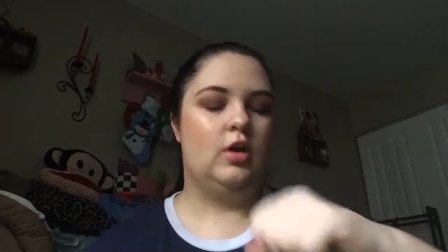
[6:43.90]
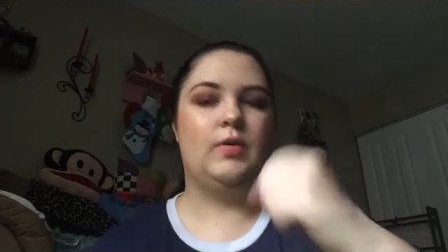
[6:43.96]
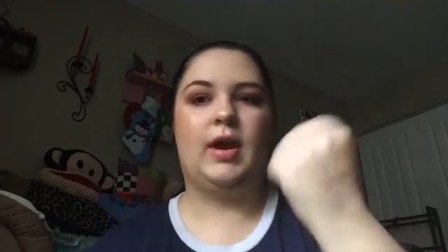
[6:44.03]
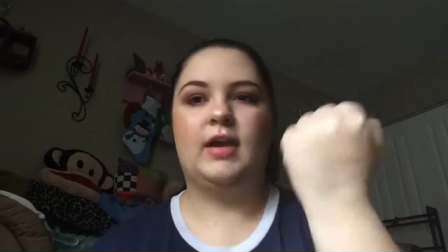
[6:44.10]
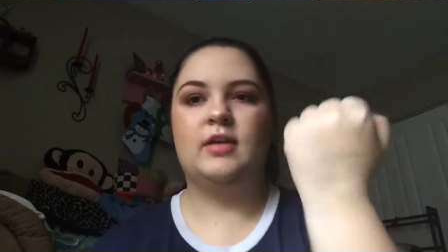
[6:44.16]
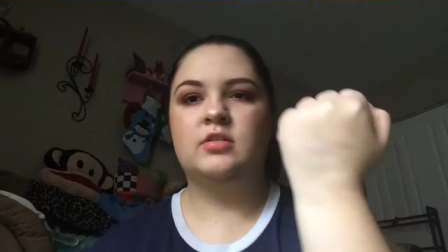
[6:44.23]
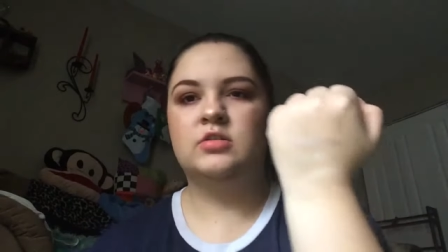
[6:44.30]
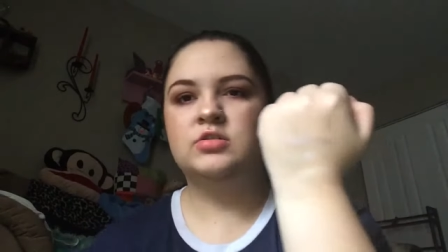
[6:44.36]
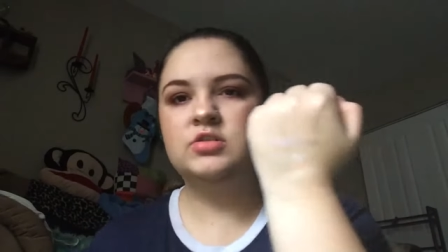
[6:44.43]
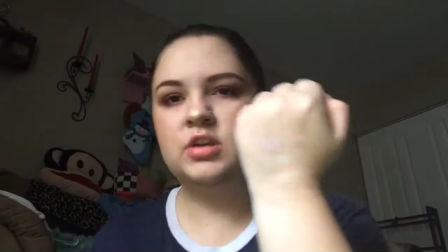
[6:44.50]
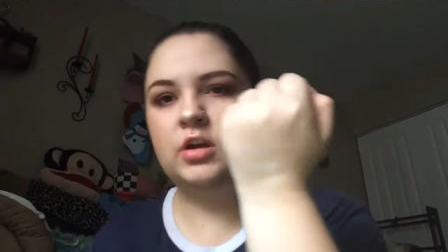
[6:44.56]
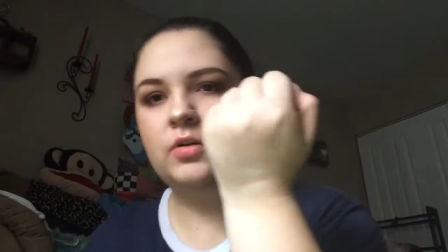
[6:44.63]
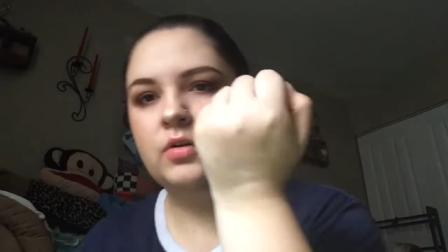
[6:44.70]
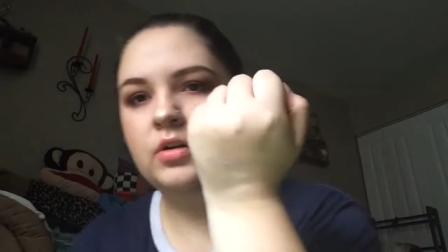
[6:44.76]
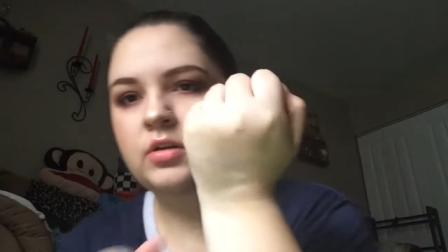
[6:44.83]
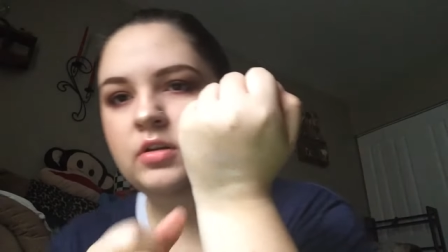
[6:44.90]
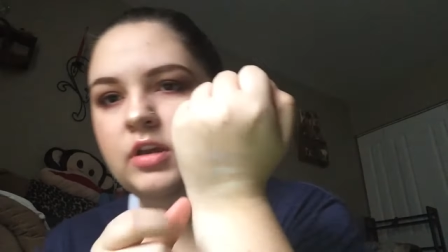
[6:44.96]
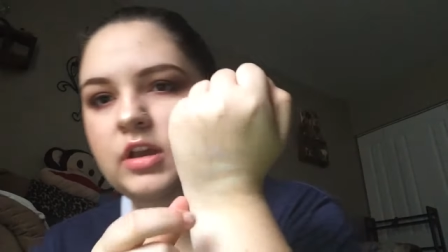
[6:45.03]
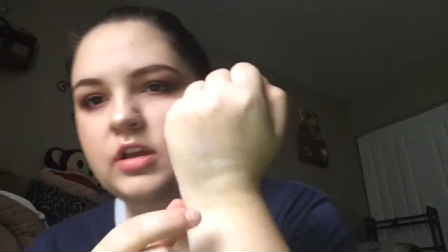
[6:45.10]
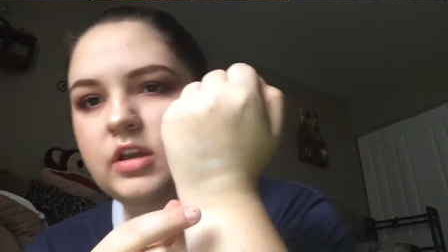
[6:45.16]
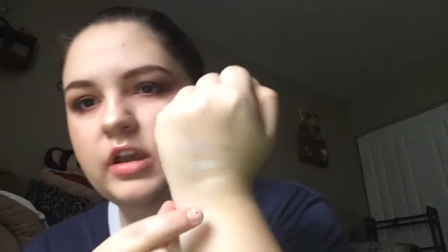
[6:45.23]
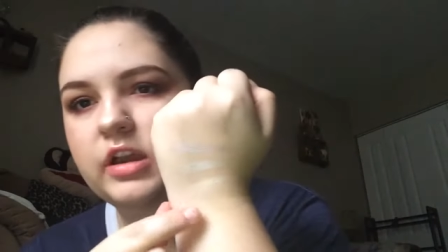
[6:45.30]
Okay, so
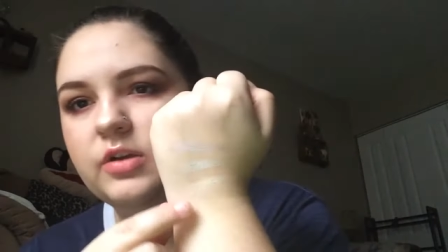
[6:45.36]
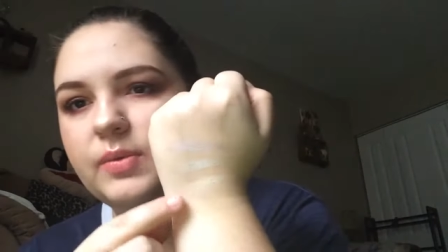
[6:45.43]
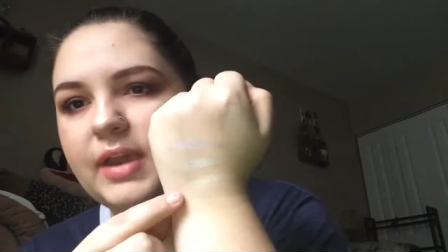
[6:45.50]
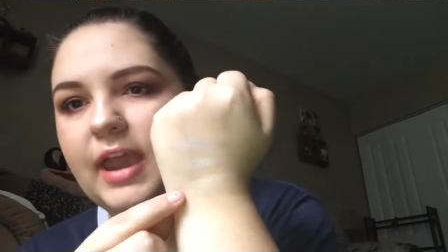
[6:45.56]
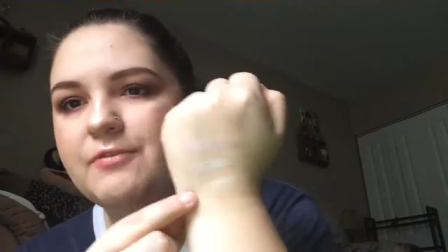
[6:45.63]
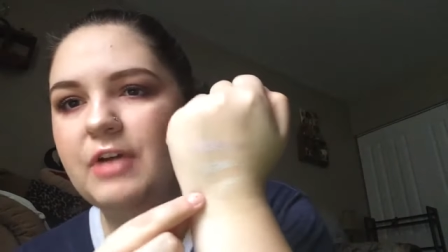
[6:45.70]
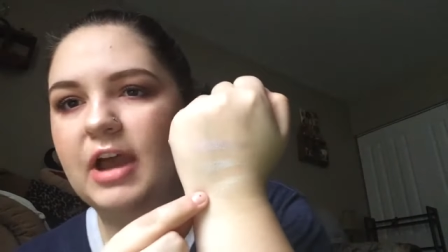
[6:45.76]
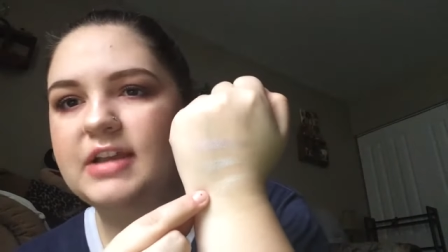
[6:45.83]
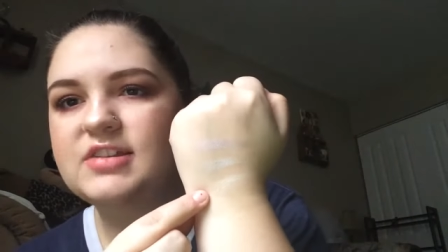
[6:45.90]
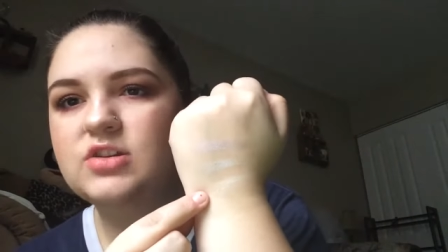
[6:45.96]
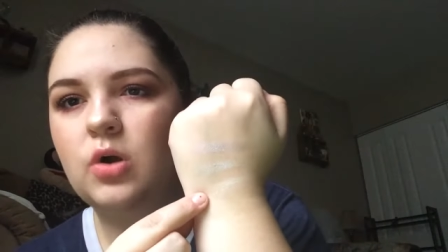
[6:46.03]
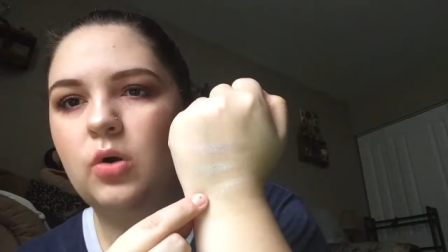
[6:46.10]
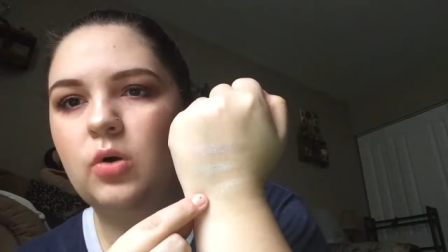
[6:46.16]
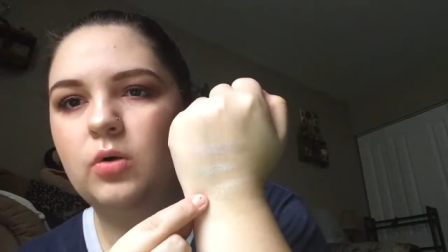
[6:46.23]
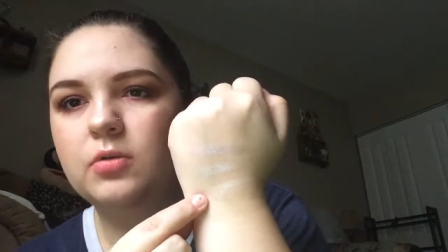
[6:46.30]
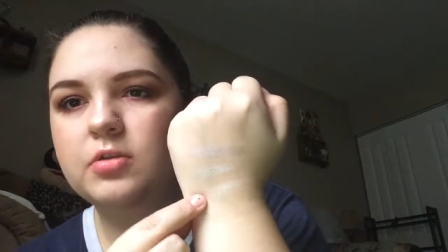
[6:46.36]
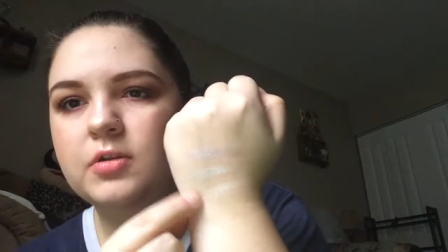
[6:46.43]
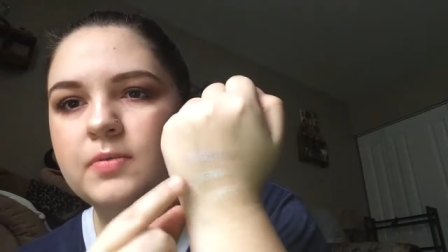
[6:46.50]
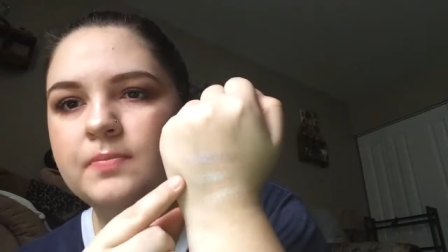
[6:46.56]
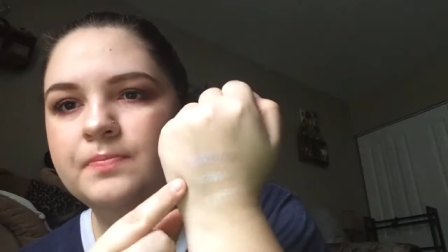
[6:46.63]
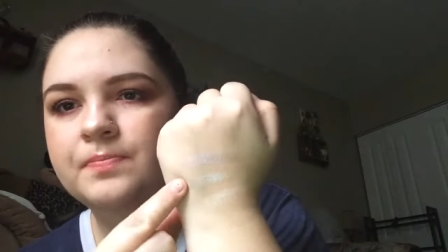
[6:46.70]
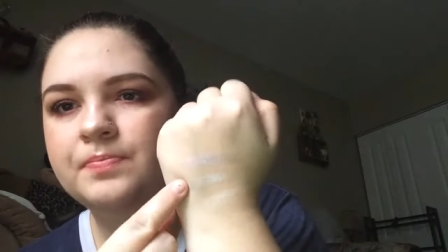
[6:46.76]
here we have Ice Cold,
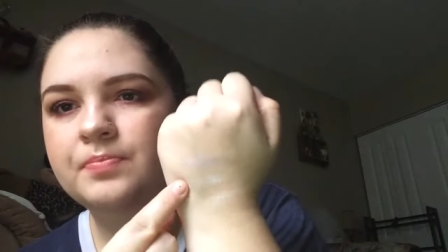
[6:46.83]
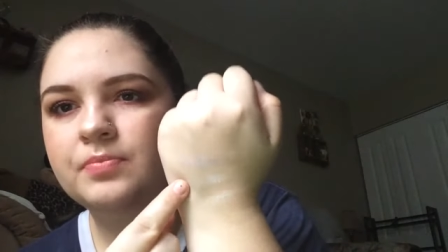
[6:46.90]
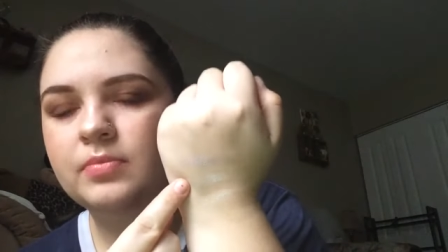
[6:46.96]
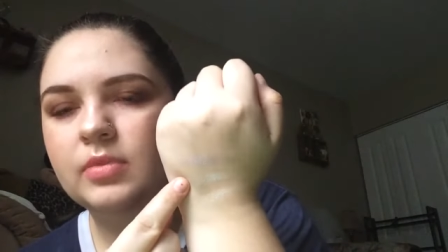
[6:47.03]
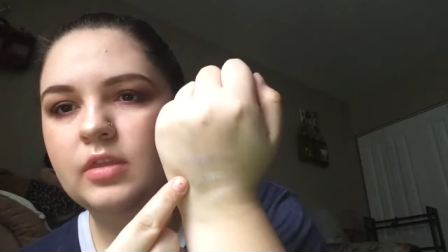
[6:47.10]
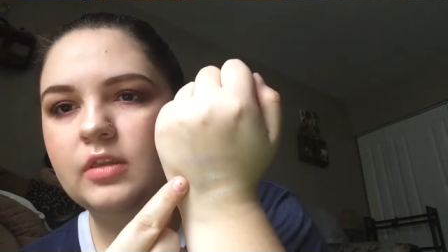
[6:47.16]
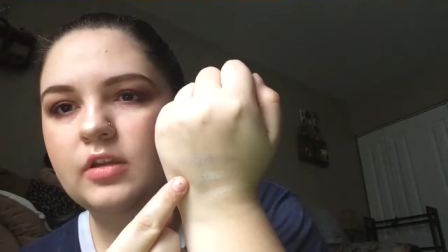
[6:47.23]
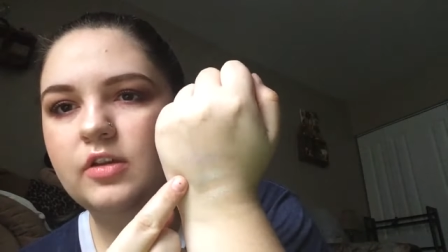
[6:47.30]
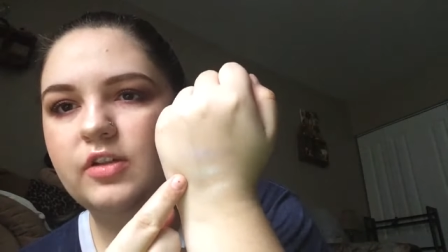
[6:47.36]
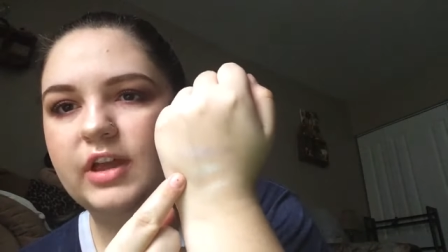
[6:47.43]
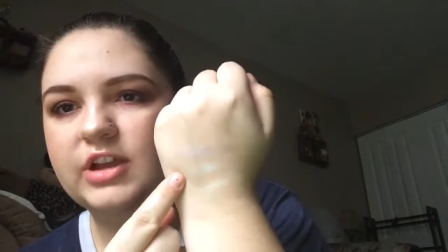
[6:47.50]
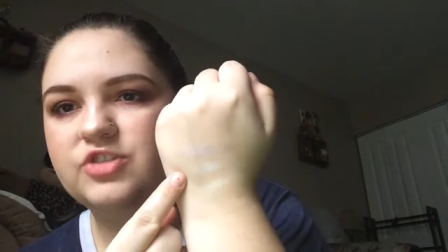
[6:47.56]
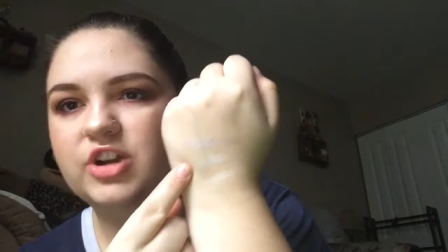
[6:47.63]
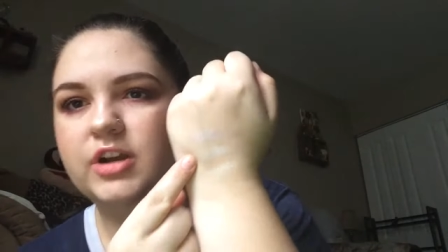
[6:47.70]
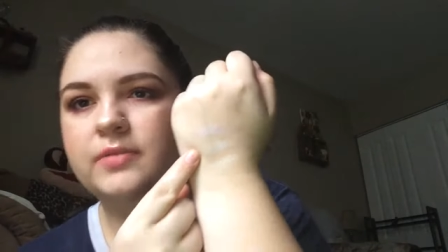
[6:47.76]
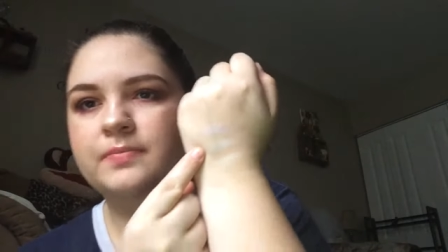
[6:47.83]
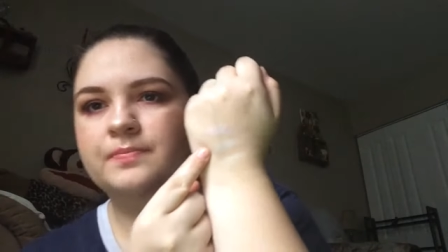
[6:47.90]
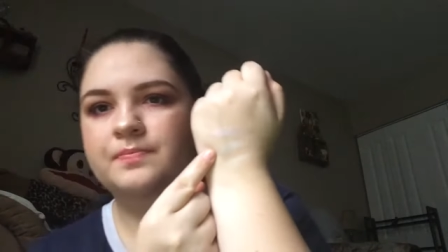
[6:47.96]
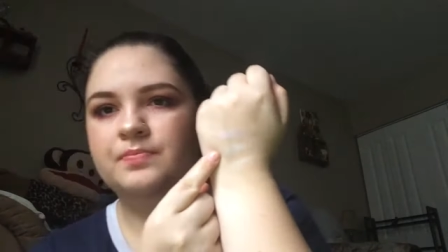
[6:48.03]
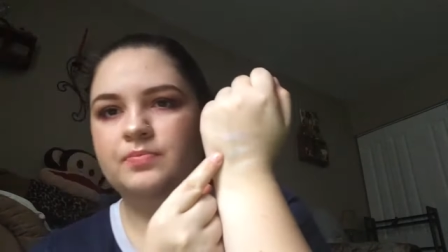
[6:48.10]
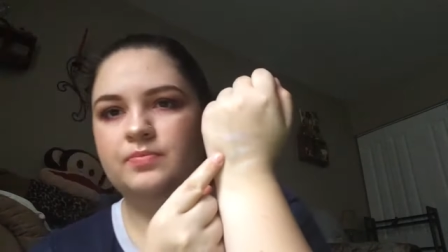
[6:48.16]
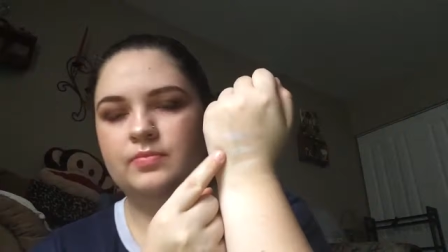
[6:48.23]
Glacier,
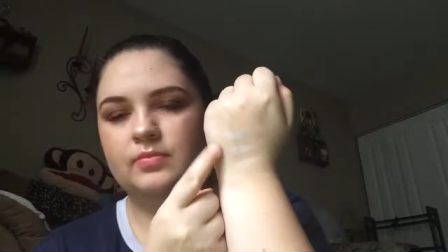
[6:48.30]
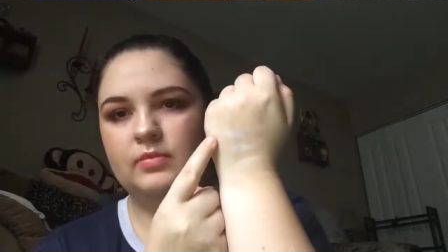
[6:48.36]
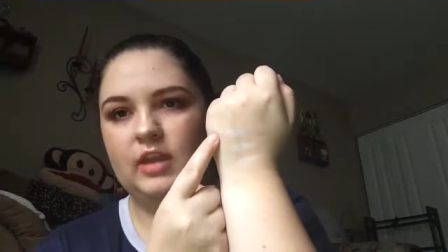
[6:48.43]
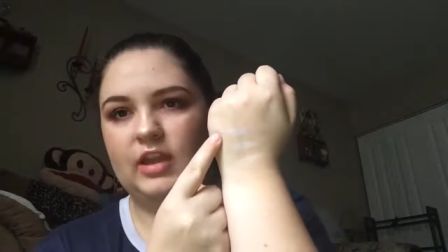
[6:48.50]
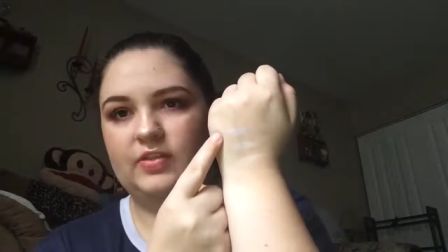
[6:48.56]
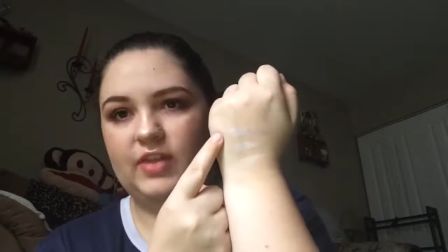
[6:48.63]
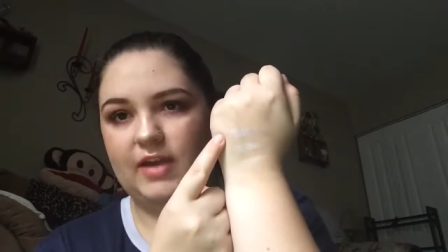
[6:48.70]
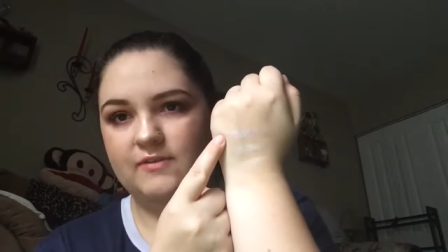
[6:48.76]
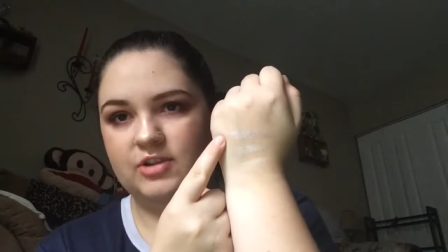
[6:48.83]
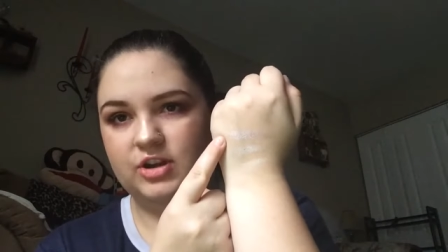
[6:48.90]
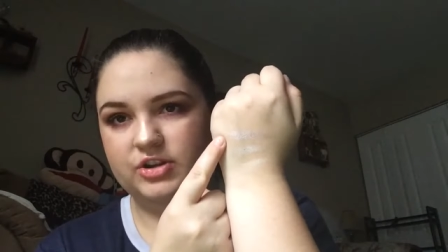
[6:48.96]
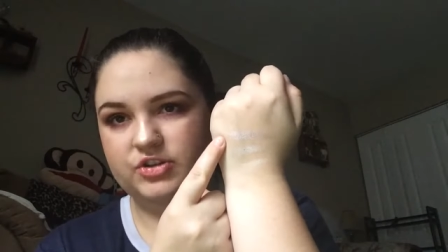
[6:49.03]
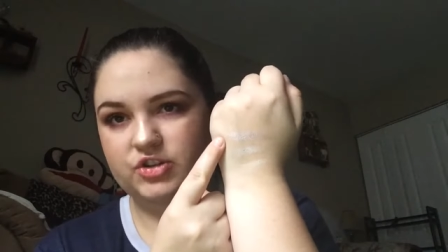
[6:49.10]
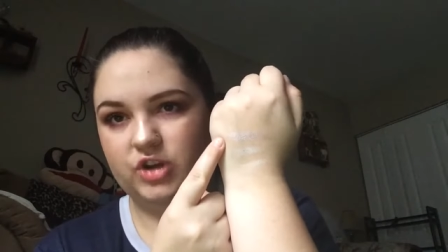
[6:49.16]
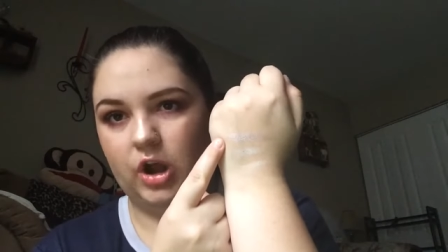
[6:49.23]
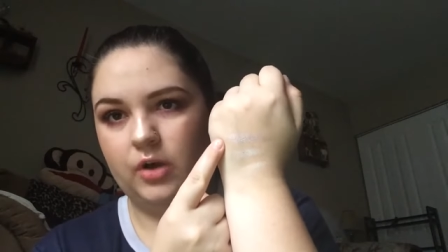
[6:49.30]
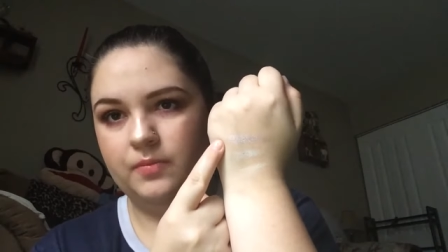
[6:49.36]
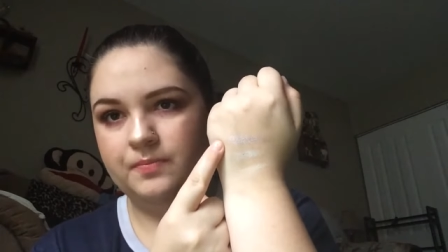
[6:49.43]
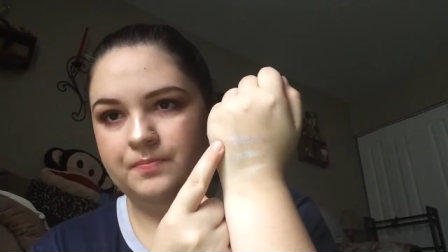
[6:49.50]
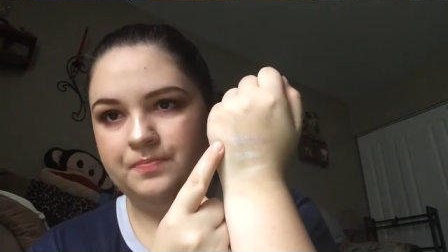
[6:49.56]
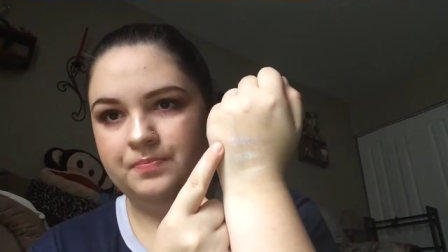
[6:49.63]
and Lavender Snow.